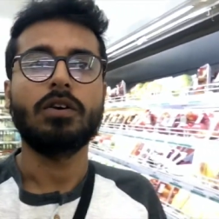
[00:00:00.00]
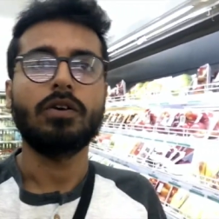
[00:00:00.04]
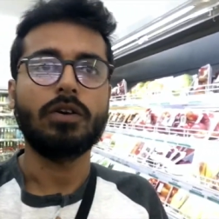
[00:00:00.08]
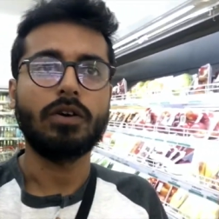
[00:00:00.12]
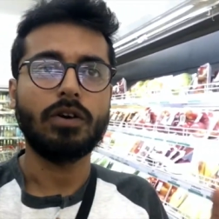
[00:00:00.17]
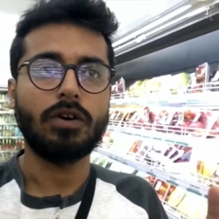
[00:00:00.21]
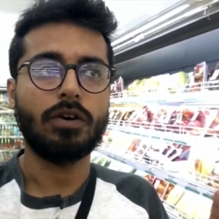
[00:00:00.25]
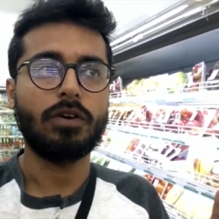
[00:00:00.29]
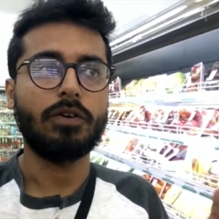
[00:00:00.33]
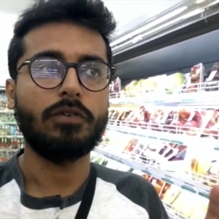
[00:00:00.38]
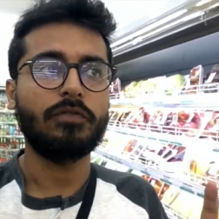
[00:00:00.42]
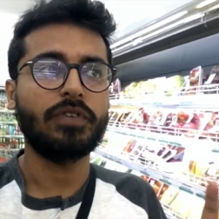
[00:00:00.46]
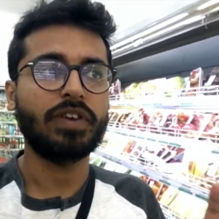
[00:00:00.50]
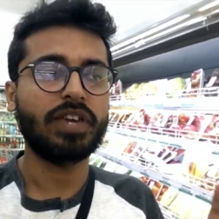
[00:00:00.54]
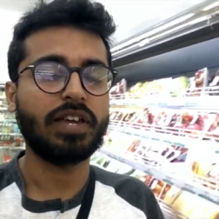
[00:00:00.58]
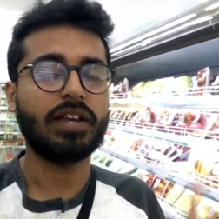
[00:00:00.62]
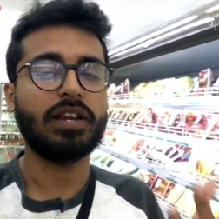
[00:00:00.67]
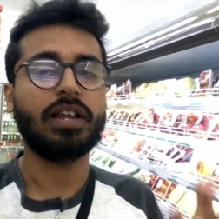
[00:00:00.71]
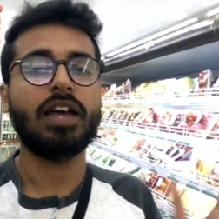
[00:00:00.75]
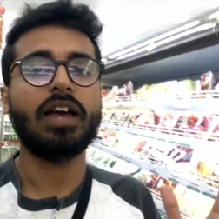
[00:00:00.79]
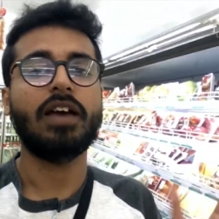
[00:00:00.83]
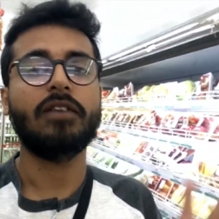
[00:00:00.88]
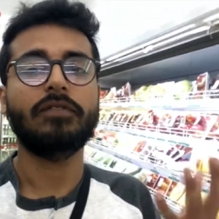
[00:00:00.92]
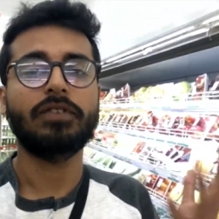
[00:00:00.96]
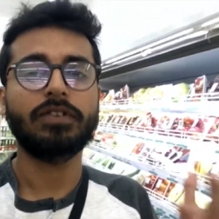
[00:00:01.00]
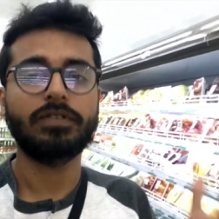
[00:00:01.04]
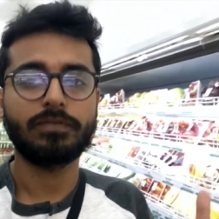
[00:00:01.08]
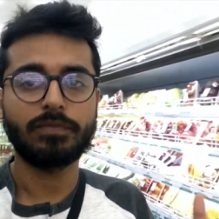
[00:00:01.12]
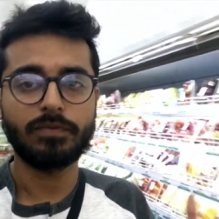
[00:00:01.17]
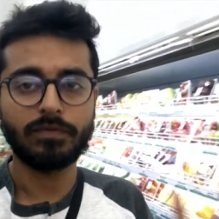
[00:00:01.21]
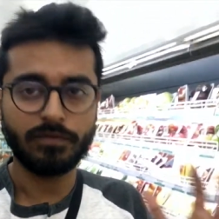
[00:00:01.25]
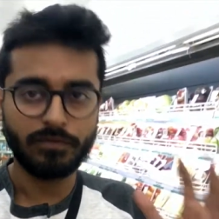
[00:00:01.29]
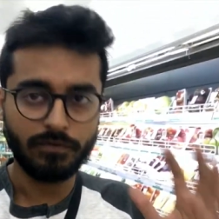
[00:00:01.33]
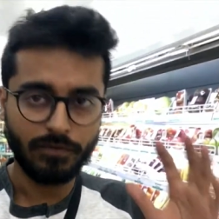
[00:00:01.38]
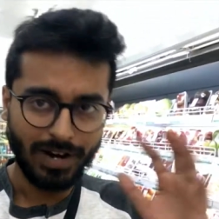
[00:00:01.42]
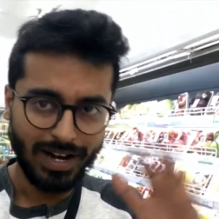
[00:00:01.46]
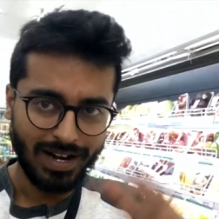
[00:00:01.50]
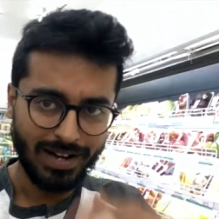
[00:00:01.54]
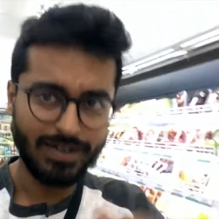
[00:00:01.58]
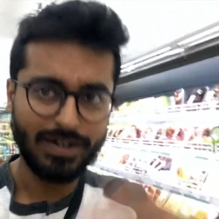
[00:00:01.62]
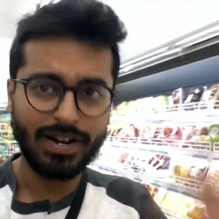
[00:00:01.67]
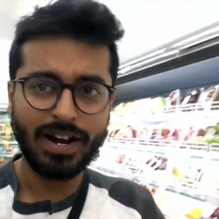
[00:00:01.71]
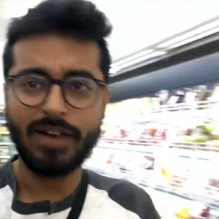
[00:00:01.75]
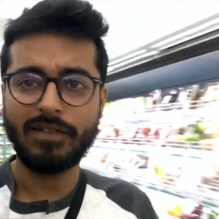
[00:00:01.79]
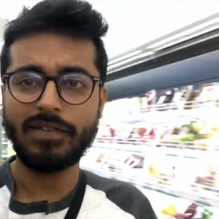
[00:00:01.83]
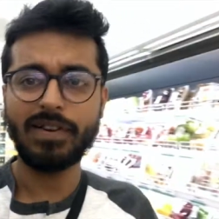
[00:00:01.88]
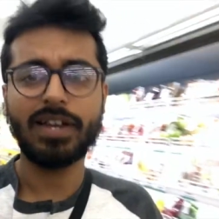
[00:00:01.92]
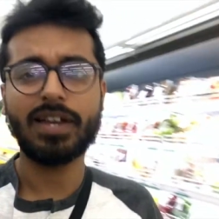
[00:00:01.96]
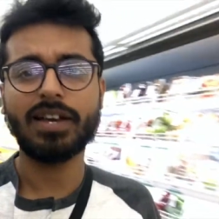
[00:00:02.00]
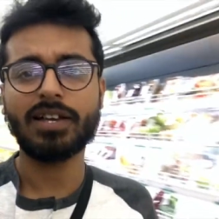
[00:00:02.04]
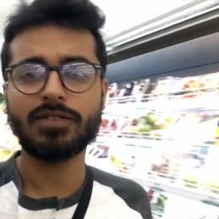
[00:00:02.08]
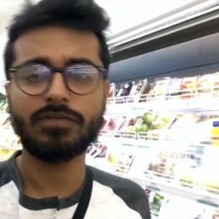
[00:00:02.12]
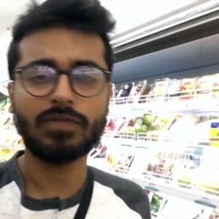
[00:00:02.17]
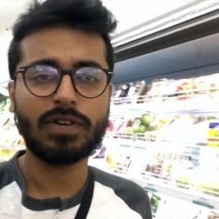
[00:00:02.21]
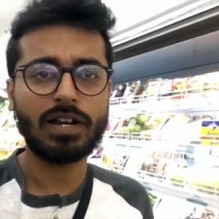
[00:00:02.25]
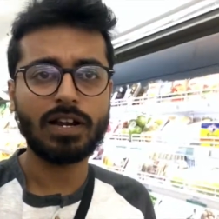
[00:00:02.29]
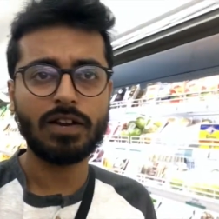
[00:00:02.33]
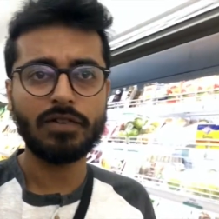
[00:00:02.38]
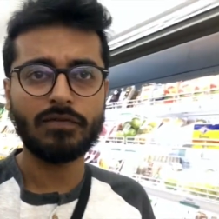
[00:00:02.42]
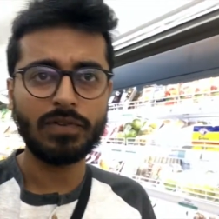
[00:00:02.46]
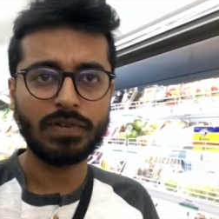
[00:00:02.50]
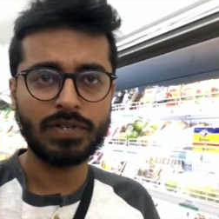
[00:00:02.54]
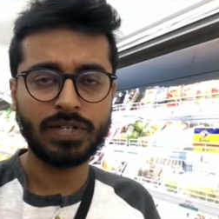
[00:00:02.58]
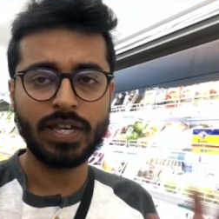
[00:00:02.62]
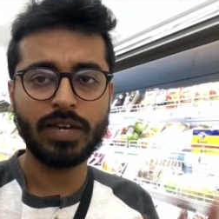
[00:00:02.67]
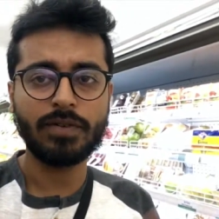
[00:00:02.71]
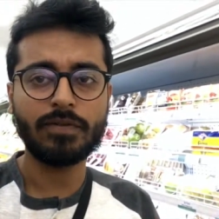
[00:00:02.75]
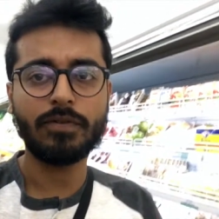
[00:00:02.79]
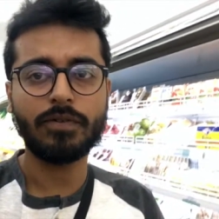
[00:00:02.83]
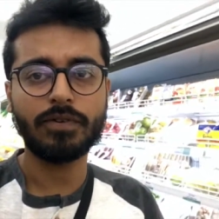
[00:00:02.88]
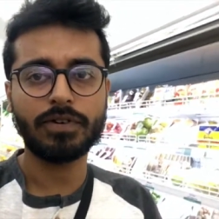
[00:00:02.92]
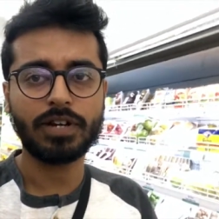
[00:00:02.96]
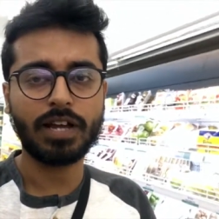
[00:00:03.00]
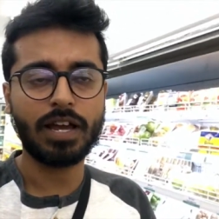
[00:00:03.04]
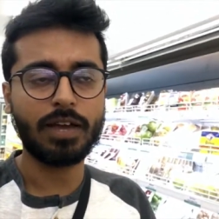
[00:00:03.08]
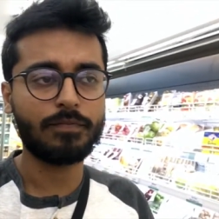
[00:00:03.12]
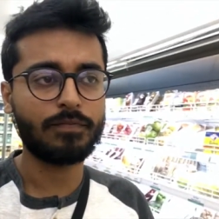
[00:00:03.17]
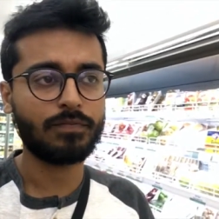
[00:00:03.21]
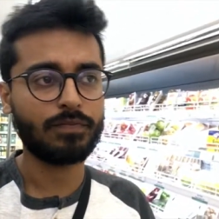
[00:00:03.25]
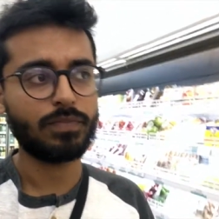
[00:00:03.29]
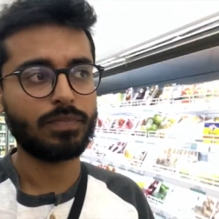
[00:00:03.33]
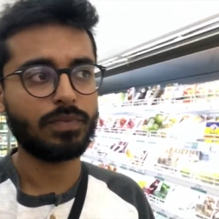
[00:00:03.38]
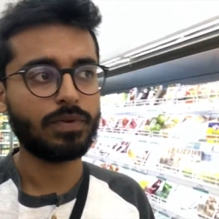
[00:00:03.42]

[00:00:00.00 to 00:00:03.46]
uh, we can have it while traveling as well, and we'll save our time.